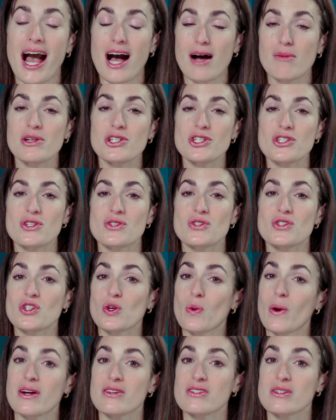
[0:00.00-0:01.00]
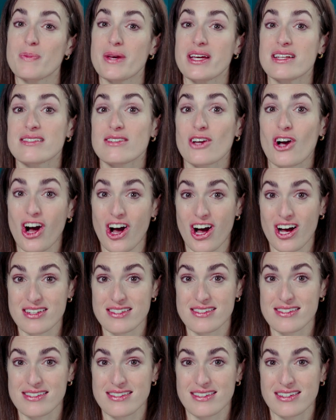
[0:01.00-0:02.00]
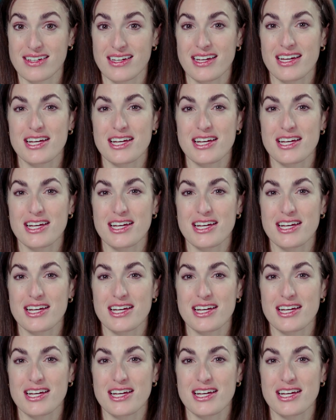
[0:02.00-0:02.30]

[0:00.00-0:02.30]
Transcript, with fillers: how much does Squarespace cost?